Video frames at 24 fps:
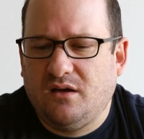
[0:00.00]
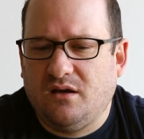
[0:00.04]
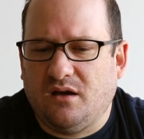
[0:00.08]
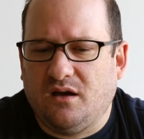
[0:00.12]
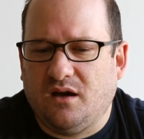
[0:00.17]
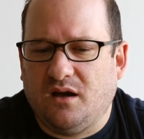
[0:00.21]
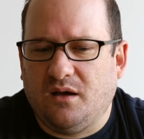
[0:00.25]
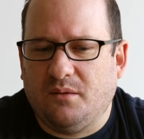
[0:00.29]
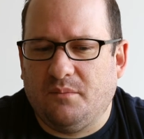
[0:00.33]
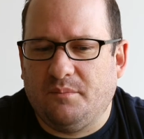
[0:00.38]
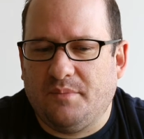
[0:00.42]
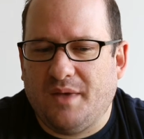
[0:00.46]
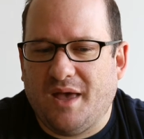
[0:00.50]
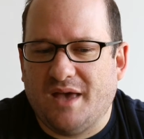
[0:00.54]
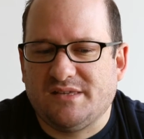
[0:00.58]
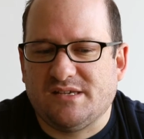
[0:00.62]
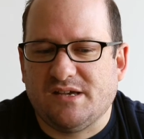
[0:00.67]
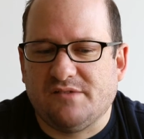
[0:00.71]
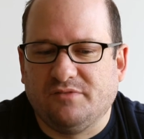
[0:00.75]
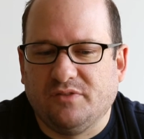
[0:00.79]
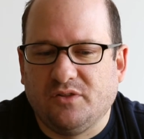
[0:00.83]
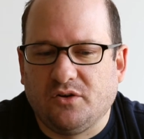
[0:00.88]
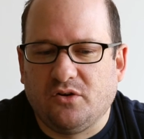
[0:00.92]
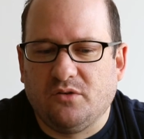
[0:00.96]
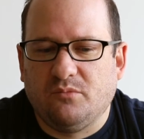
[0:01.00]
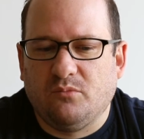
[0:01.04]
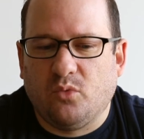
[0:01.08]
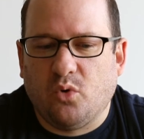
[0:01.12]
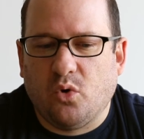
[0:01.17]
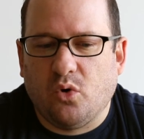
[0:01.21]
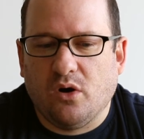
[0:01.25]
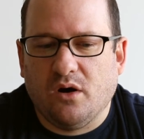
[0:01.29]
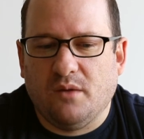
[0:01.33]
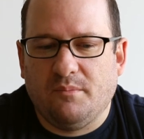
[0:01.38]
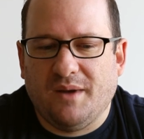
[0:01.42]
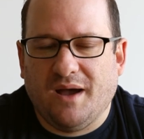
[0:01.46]
As I've learned
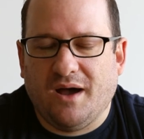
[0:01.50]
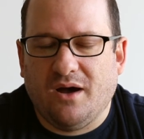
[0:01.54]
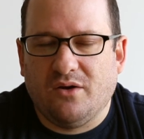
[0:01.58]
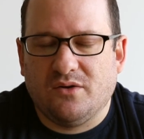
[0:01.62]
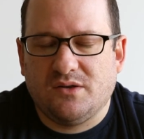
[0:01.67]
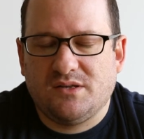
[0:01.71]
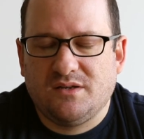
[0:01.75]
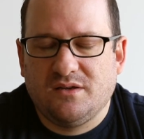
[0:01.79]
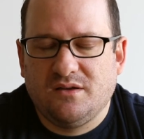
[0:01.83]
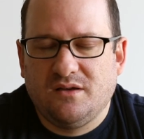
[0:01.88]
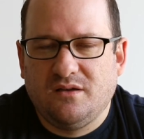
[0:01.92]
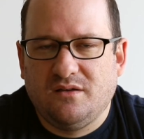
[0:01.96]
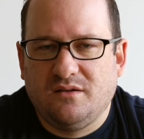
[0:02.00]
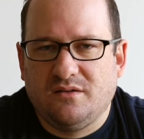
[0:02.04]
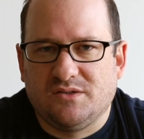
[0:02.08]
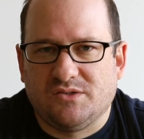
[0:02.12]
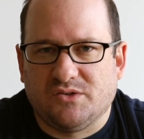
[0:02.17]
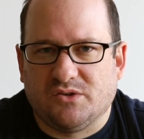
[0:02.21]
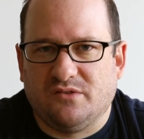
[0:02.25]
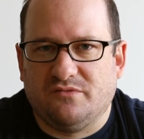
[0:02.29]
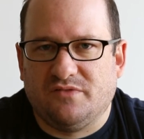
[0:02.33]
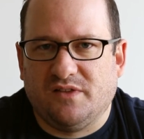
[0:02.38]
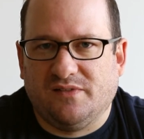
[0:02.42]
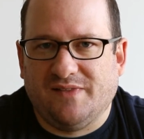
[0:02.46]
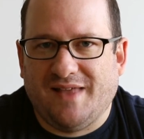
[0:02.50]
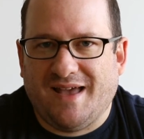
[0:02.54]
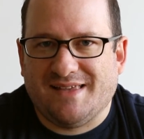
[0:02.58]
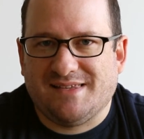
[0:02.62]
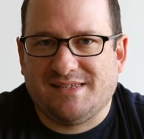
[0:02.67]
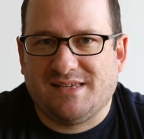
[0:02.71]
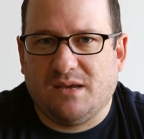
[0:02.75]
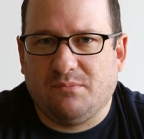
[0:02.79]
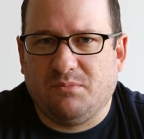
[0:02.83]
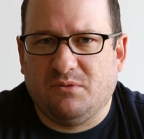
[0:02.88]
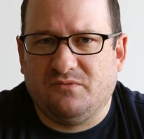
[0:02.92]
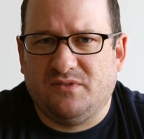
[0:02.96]
more about sort of the
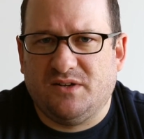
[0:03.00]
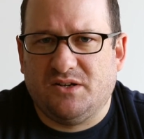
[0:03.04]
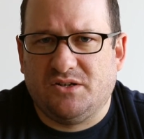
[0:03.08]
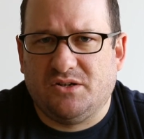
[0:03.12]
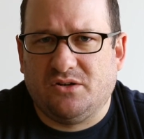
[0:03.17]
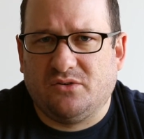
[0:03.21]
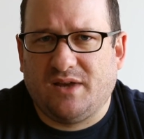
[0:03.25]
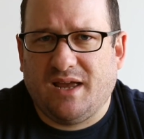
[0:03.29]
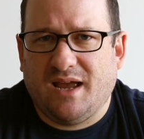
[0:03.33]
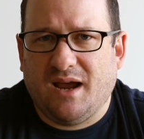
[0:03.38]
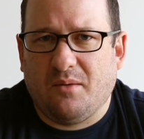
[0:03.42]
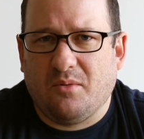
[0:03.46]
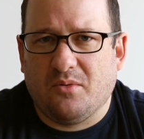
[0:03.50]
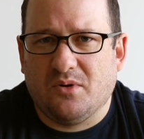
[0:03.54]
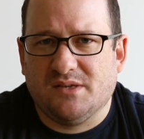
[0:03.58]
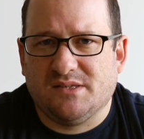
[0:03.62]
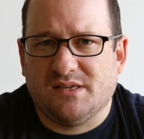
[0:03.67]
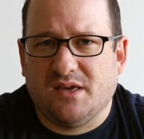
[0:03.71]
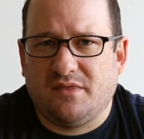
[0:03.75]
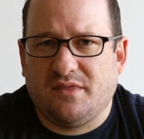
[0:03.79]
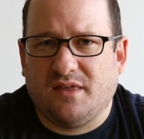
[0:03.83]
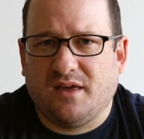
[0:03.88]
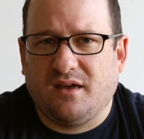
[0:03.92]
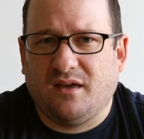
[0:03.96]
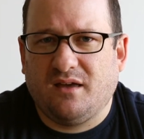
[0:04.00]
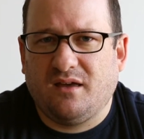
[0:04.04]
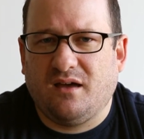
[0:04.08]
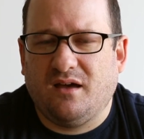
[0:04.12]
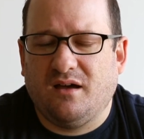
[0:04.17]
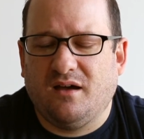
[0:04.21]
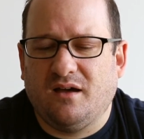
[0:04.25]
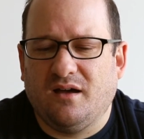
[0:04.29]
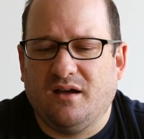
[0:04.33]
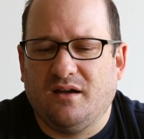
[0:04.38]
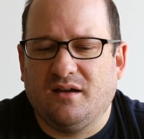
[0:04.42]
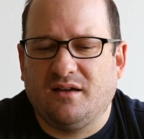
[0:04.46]
landscape of digital cameras, I think
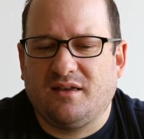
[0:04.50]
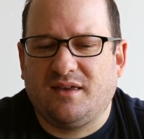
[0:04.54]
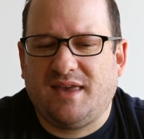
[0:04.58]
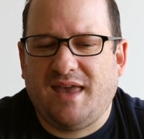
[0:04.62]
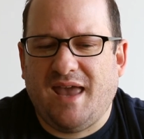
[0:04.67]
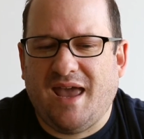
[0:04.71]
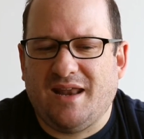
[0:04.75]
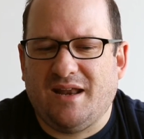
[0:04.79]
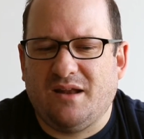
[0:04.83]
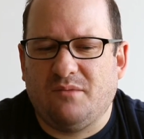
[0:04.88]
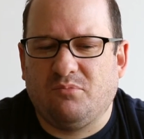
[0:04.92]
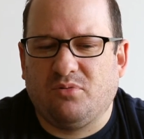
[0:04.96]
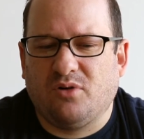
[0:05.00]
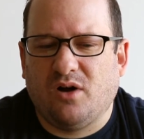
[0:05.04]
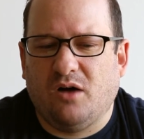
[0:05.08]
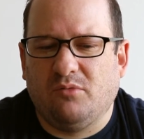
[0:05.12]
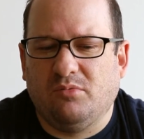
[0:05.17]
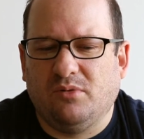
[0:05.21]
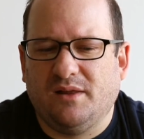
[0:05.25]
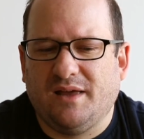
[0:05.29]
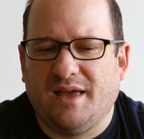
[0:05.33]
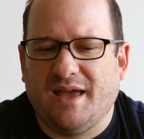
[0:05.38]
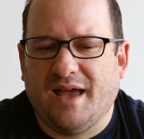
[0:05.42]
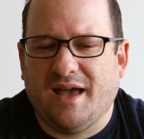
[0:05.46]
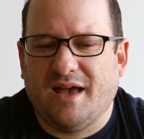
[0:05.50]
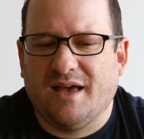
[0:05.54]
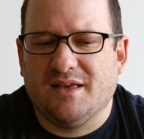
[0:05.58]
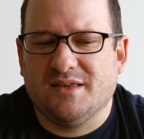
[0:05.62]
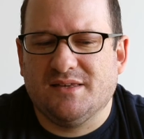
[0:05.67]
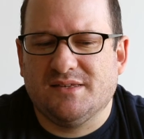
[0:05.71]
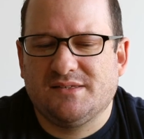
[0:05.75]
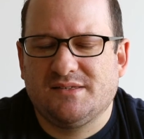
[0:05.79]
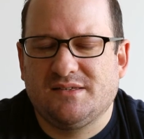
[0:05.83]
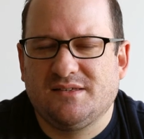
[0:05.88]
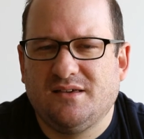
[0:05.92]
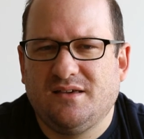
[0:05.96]
Canon probably
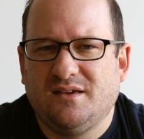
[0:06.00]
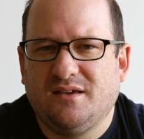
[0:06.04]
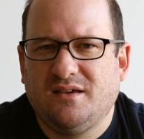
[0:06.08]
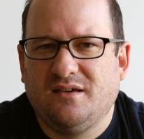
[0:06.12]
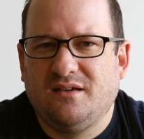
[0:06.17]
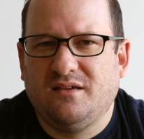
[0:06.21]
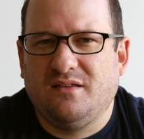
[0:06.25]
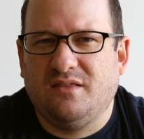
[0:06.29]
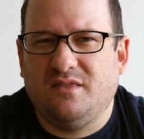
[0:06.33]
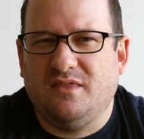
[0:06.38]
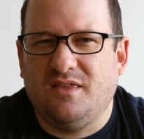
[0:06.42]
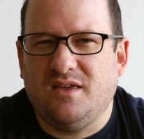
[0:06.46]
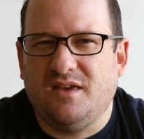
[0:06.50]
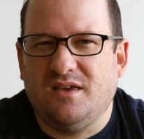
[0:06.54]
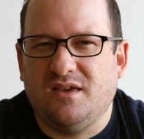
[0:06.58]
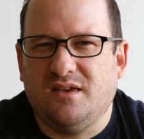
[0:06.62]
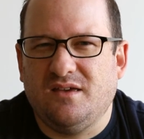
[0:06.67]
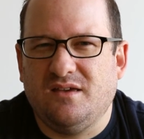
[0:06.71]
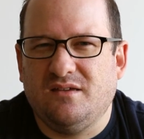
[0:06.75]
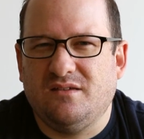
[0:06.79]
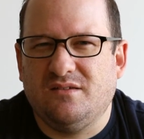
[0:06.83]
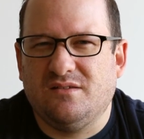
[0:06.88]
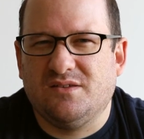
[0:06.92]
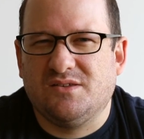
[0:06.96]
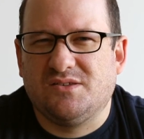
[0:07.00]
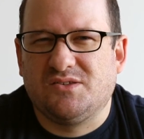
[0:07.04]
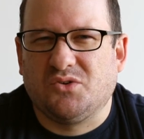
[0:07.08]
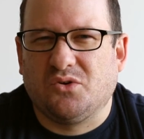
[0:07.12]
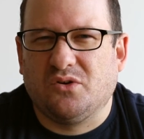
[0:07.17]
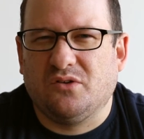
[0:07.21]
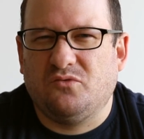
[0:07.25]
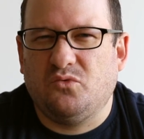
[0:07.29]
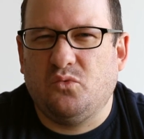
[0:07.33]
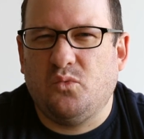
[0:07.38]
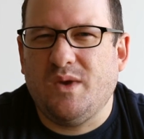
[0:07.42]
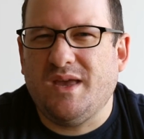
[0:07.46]
has the
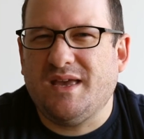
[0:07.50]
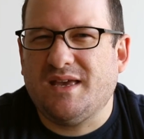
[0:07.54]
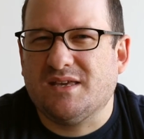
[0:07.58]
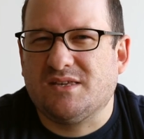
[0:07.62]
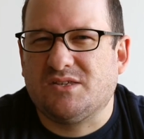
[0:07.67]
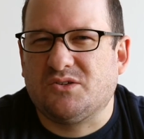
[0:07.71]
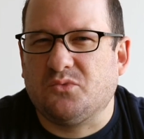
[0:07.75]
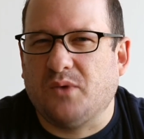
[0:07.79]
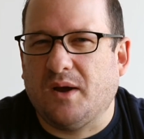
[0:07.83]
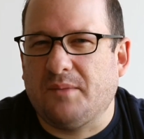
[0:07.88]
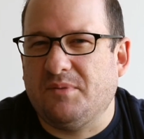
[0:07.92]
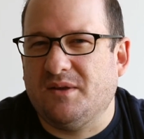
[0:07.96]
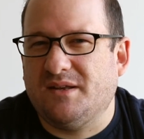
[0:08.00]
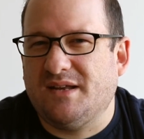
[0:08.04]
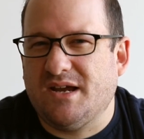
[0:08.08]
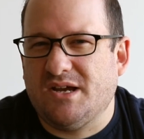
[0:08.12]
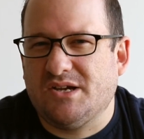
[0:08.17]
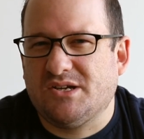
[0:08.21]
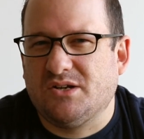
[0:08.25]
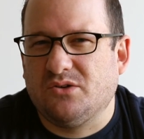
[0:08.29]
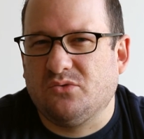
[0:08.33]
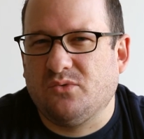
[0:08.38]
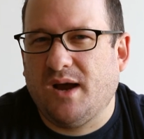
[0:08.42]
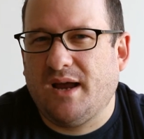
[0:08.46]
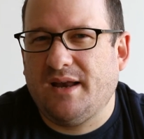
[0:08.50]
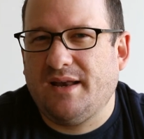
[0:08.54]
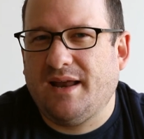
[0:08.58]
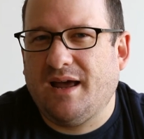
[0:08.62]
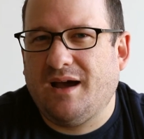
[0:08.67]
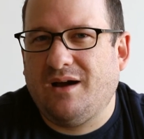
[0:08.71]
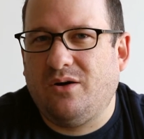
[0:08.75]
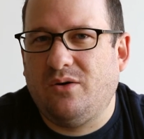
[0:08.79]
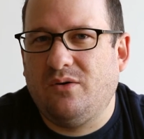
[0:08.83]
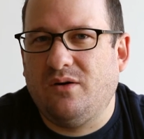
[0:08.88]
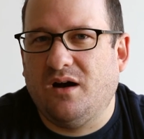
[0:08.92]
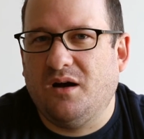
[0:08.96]
sort of weakest reputation right
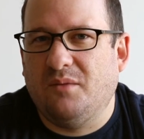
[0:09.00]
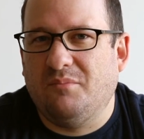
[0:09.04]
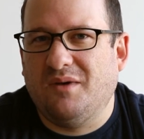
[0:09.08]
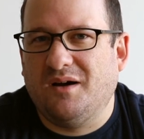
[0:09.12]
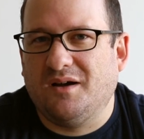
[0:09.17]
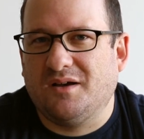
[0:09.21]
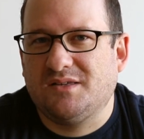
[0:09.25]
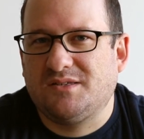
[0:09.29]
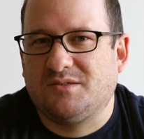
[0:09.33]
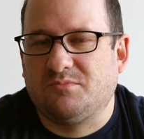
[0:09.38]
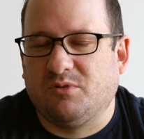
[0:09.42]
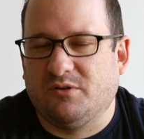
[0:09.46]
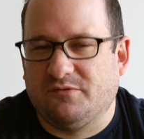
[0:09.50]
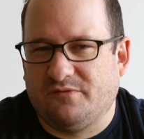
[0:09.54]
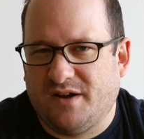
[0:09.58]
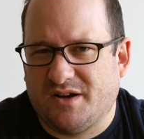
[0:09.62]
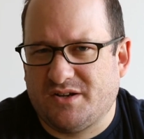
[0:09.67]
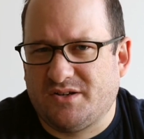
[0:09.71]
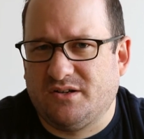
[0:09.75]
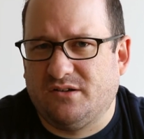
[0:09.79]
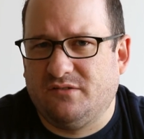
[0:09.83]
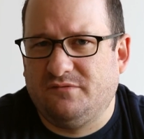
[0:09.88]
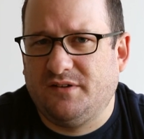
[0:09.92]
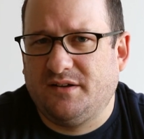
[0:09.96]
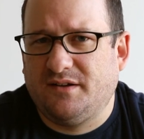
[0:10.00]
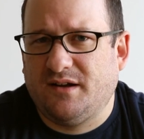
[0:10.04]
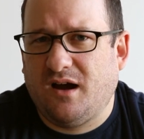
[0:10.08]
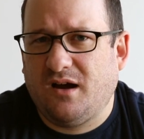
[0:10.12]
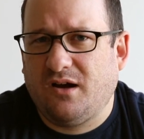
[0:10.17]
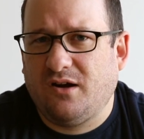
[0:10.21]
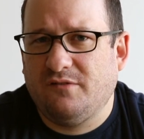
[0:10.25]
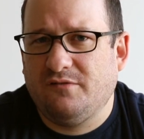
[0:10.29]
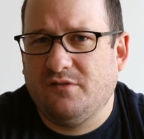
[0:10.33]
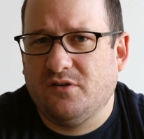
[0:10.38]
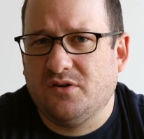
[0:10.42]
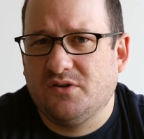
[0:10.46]
now amongst professional
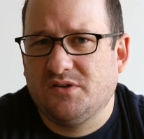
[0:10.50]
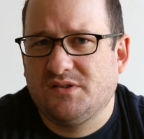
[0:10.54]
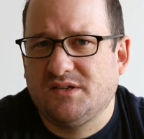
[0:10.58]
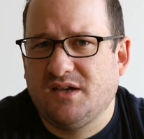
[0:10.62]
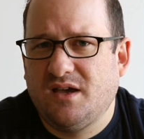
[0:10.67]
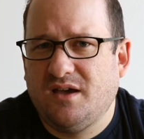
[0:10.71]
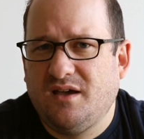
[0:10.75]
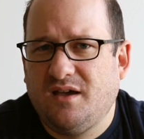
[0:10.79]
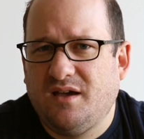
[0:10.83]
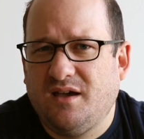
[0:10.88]
photographers,